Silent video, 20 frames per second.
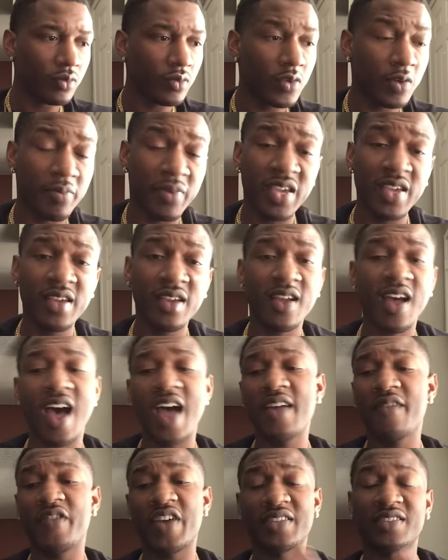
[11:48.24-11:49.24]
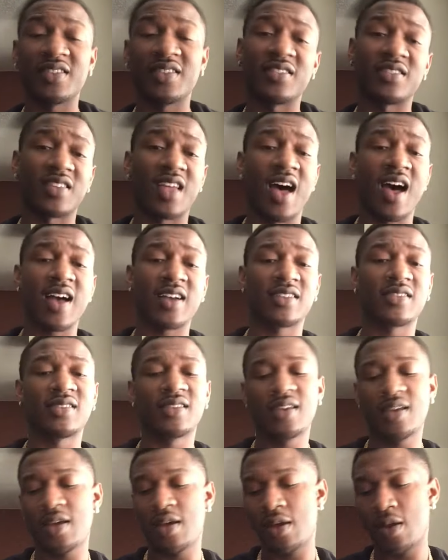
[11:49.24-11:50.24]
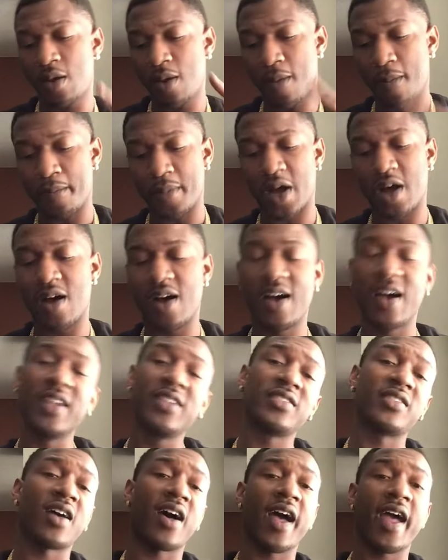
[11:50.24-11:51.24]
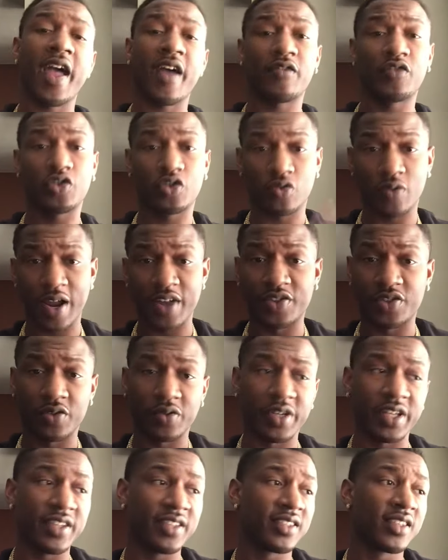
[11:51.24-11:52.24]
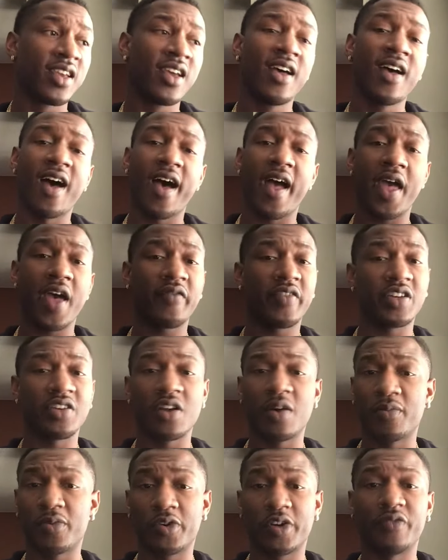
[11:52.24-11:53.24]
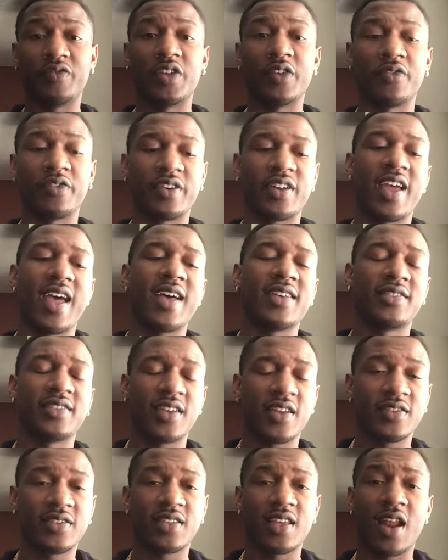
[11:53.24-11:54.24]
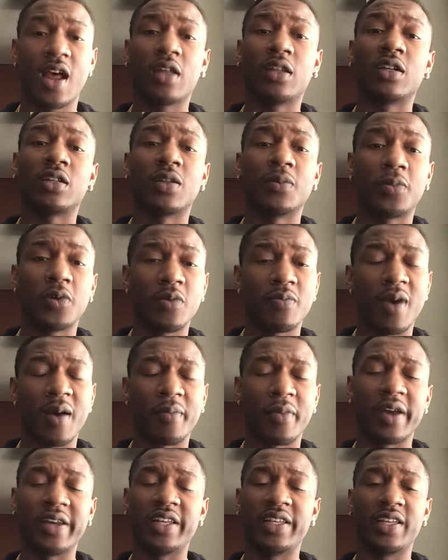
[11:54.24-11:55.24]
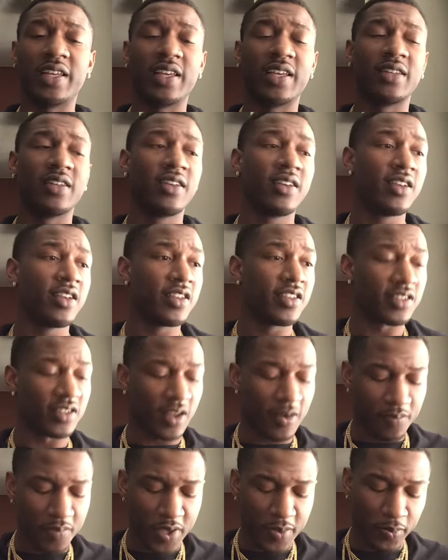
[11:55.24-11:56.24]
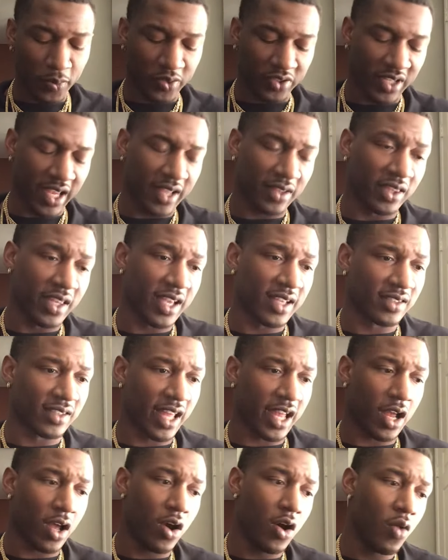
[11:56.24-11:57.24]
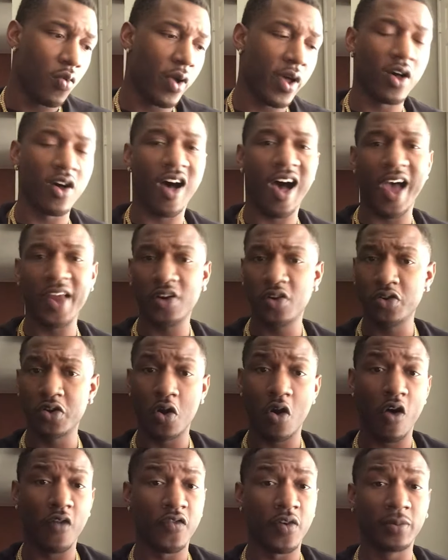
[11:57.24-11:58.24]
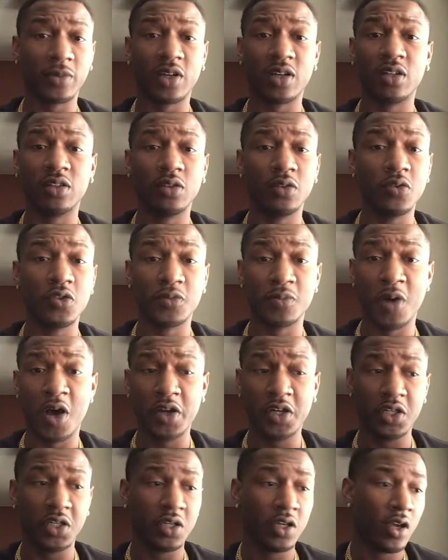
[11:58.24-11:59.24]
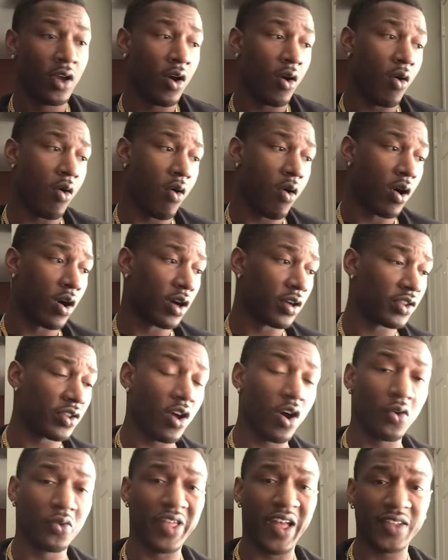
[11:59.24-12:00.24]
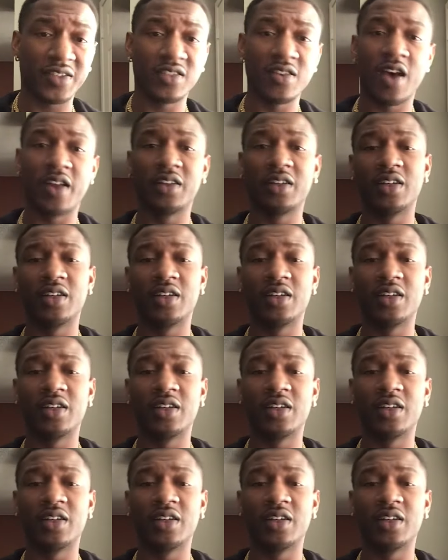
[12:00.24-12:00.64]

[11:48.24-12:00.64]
Me, I invest in stocks, bonds, I have treasuries, I have a number of different assets that I look to put my money in. Some people say things like, oh, well, I don't know if I'm going to lose money, or, oh, that's not a